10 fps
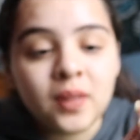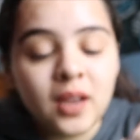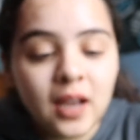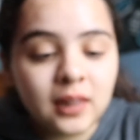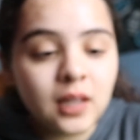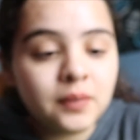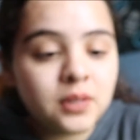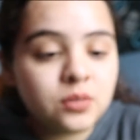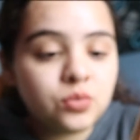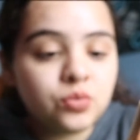I love it
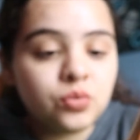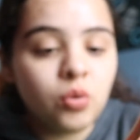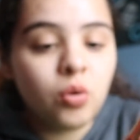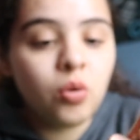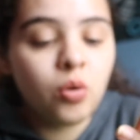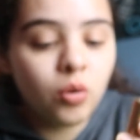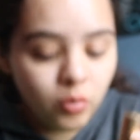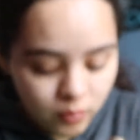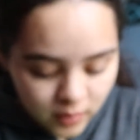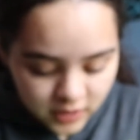so
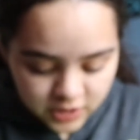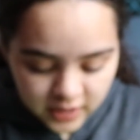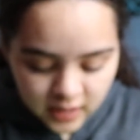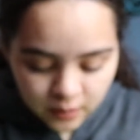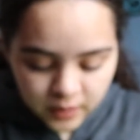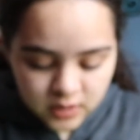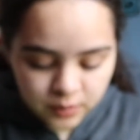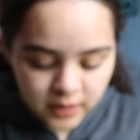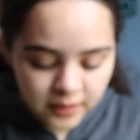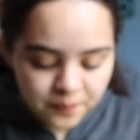much. I can't wait to
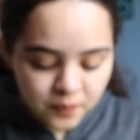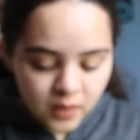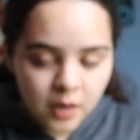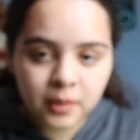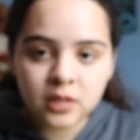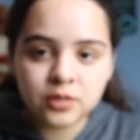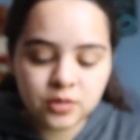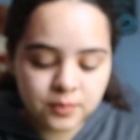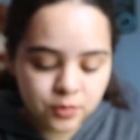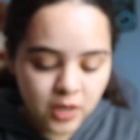wear it. I'll probably do
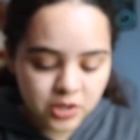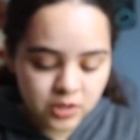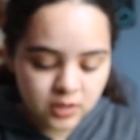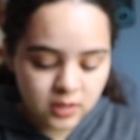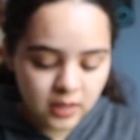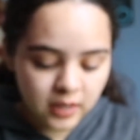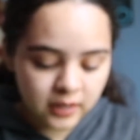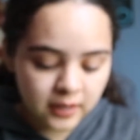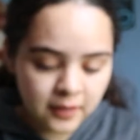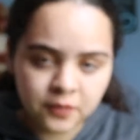some swatches on
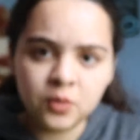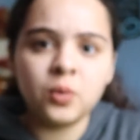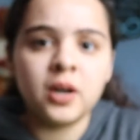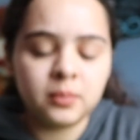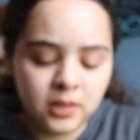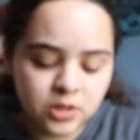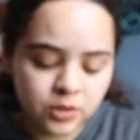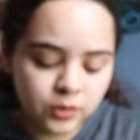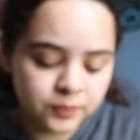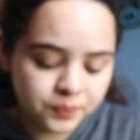it if you want me
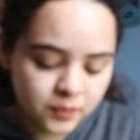to.